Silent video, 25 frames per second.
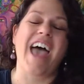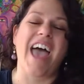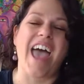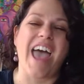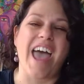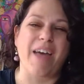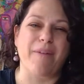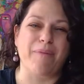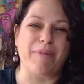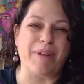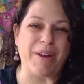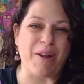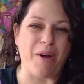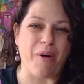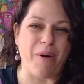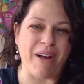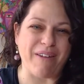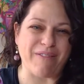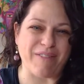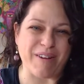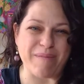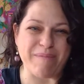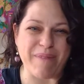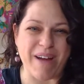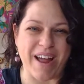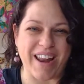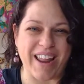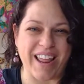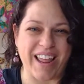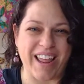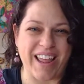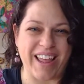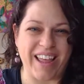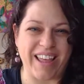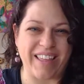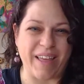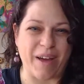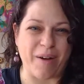and we know
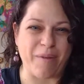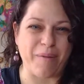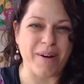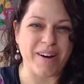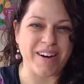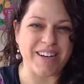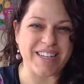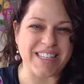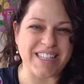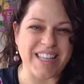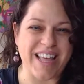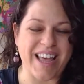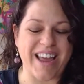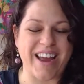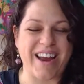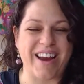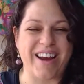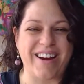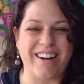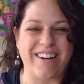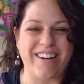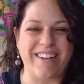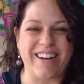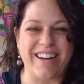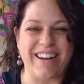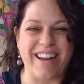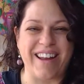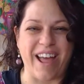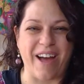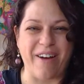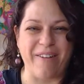everybody that works there and